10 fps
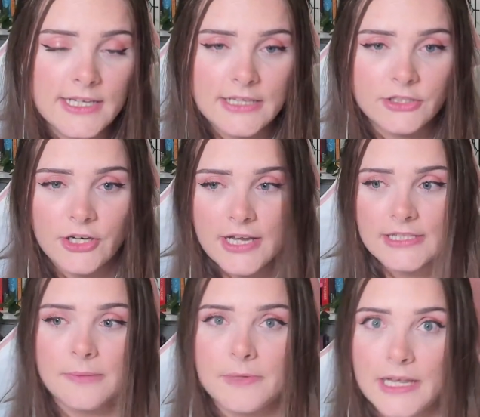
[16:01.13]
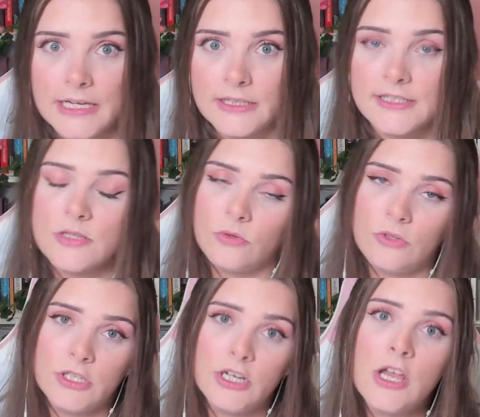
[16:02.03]
Tanjiro ends up getting the
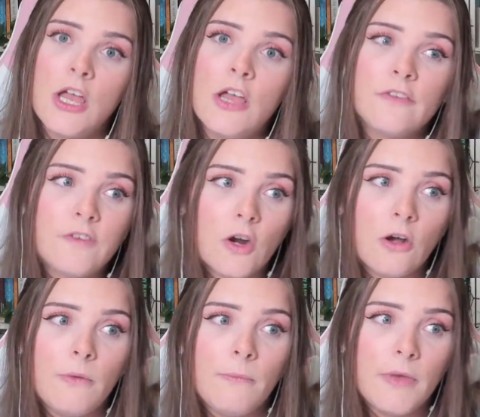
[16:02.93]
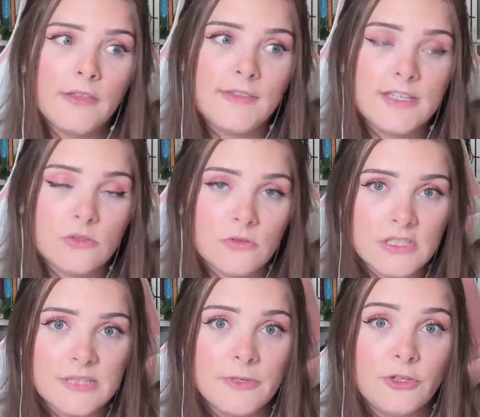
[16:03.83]
sword from the
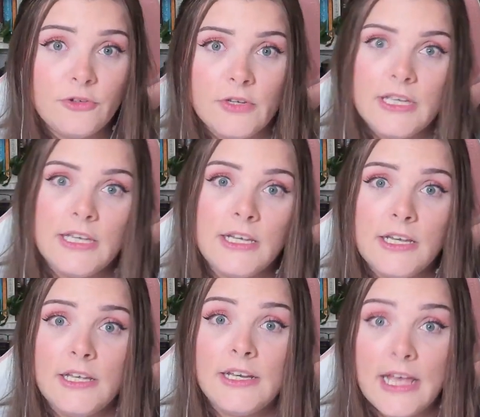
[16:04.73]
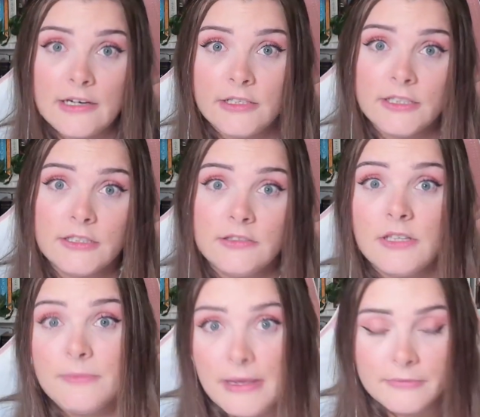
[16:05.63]
swordsman who he inherited
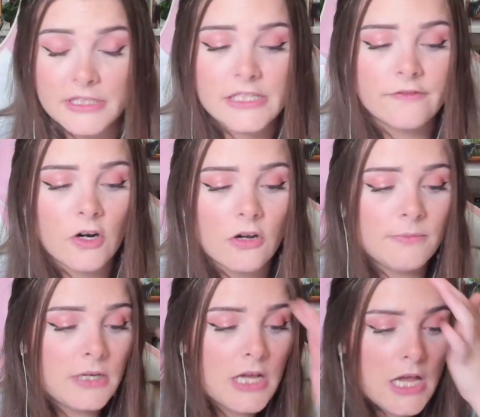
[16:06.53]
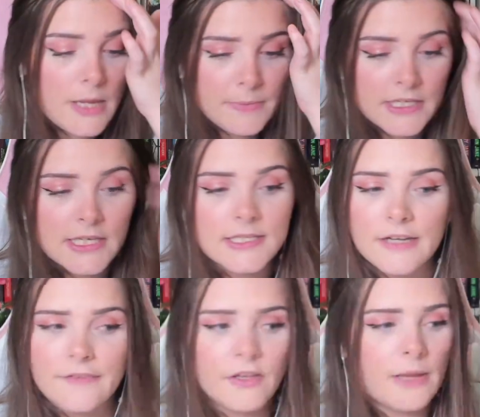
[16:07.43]
the memories from, because
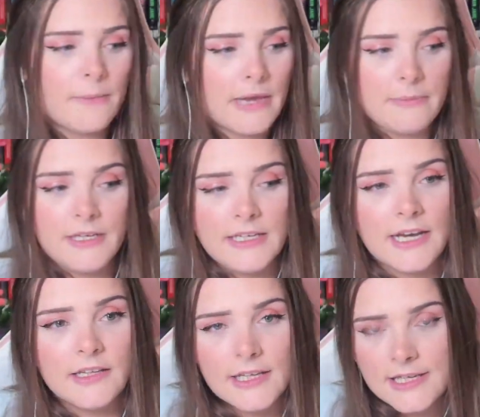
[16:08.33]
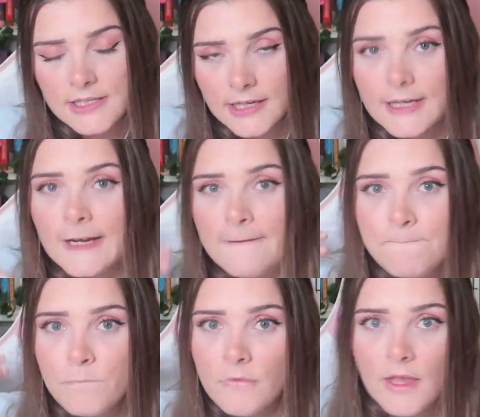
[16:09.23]
I feel like maybe now that he's like
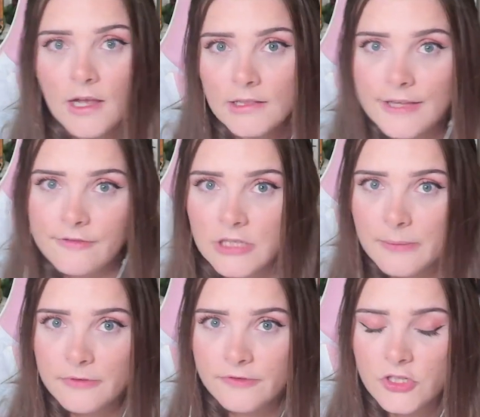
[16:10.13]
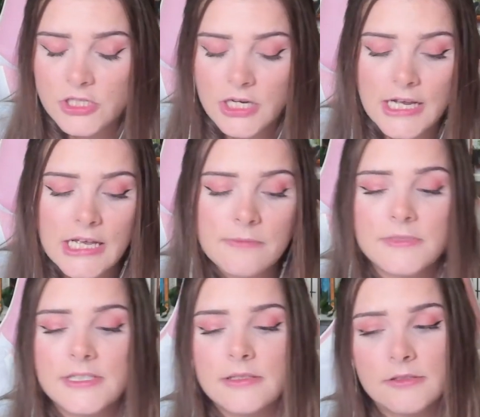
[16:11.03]
leveled up a few
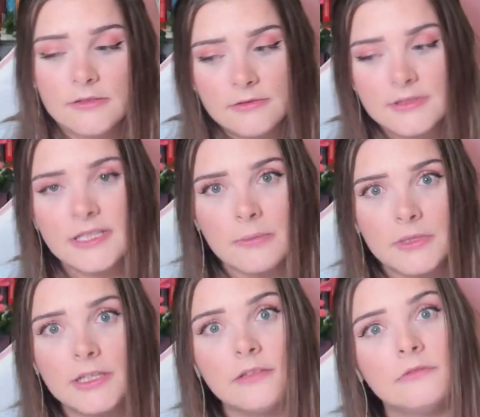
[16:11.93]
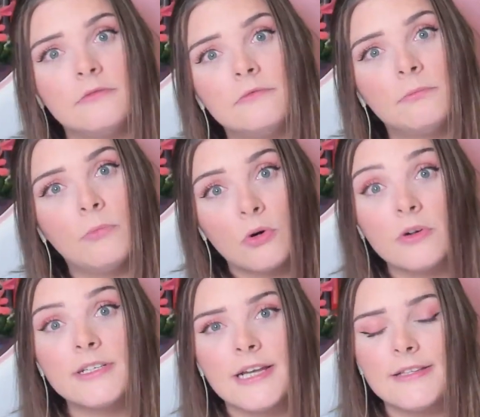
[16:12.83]
times, something more
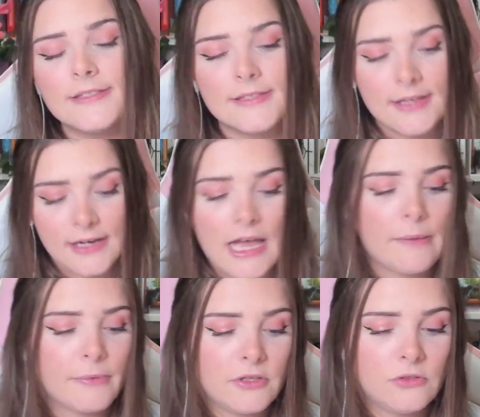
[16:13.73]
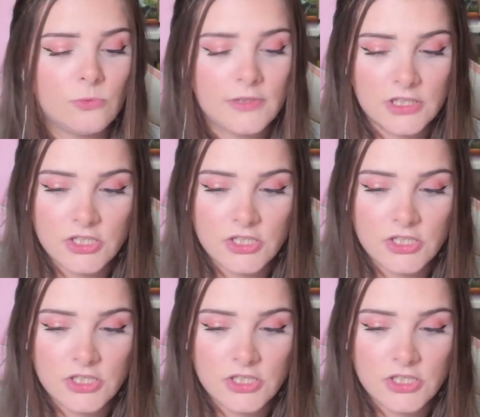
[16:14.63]
intense is gonna happen with the